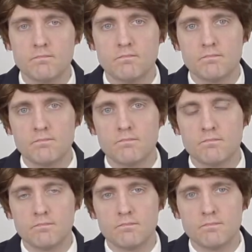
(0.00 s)

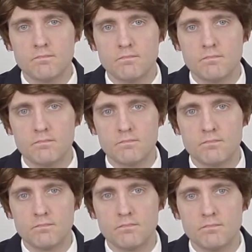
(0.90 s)

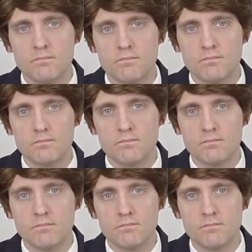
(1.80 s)

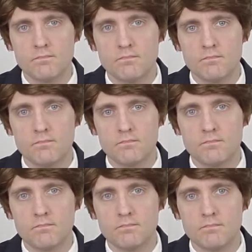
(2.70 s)

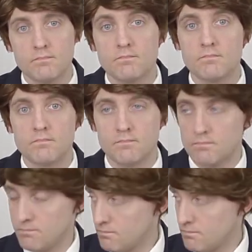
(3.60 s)
(silent)